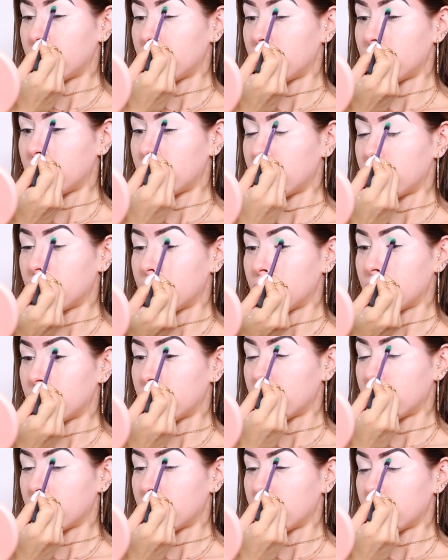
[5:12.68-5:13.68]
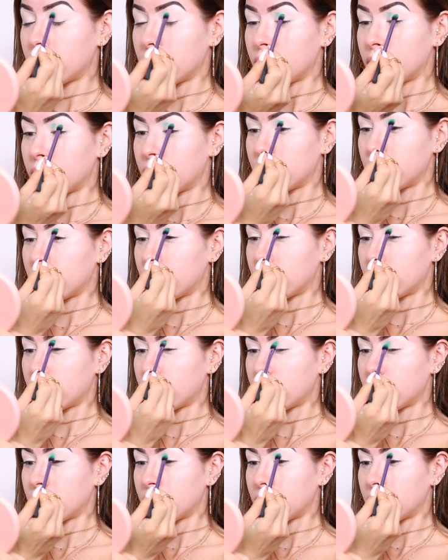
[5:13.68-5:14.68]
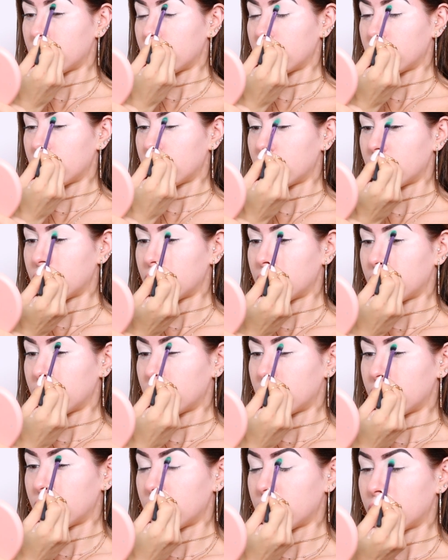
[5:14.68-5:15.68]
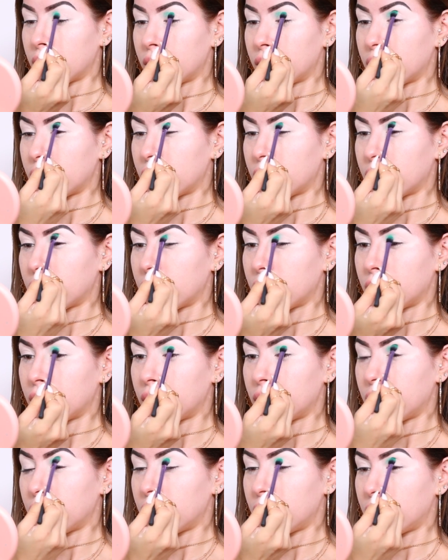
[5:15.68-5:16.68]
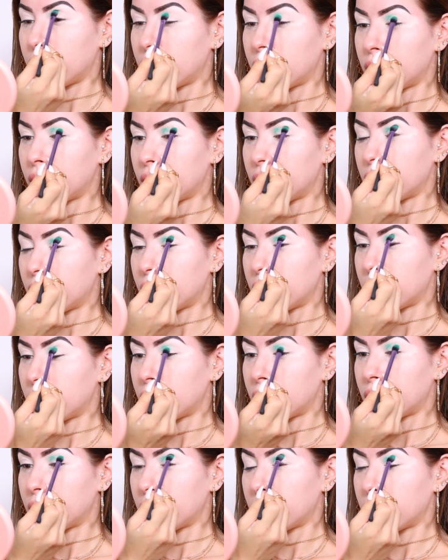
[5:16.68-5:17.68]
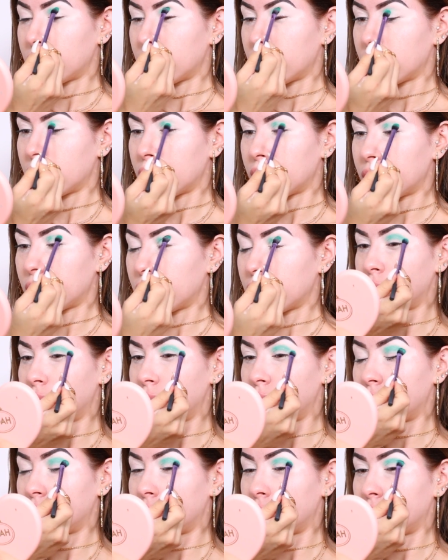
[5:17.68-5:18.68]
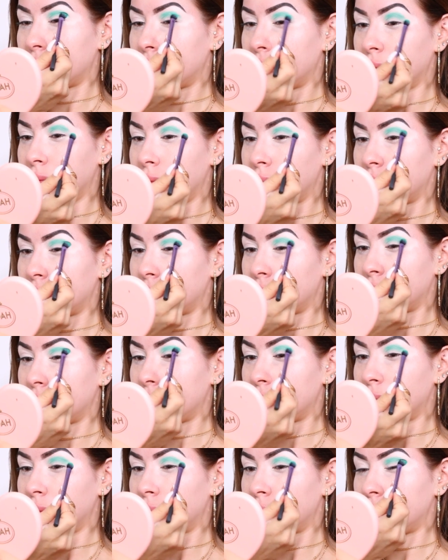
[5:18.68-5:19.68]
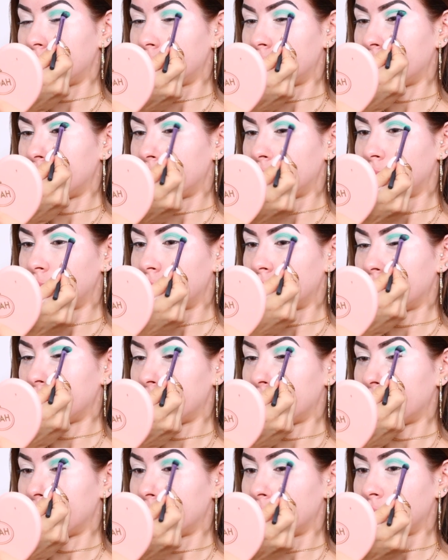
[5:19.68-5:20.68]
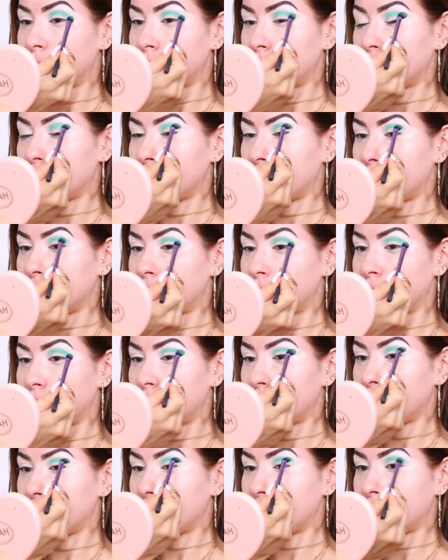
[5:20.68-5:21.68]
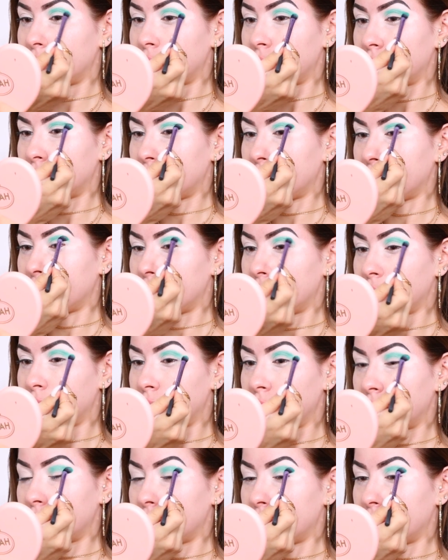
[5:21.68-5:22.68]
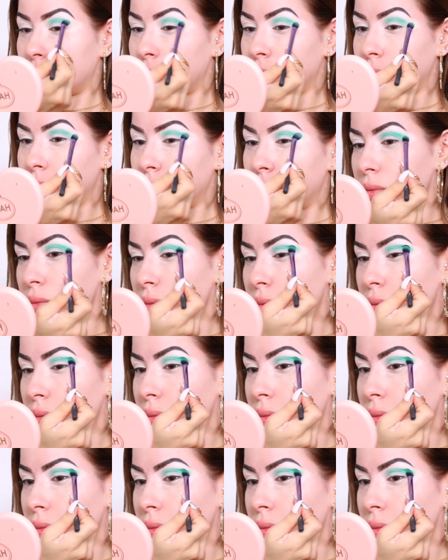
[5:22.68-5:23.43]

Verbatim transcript: with the color Green Peppers for the first color. I am using a Real Techniques brush, and I'm basically just packing this color until I'm happy with the pigmentation